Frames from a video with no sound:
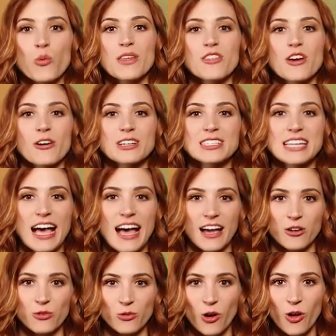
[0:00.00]
With our
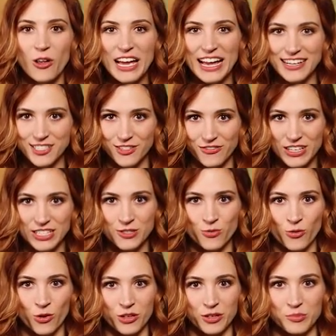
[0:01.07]
attack roll and defense
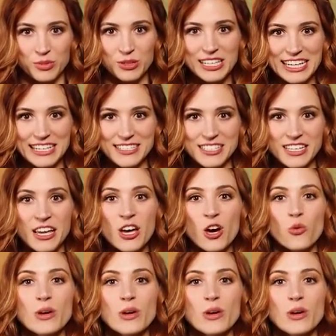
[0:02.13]
roll complete,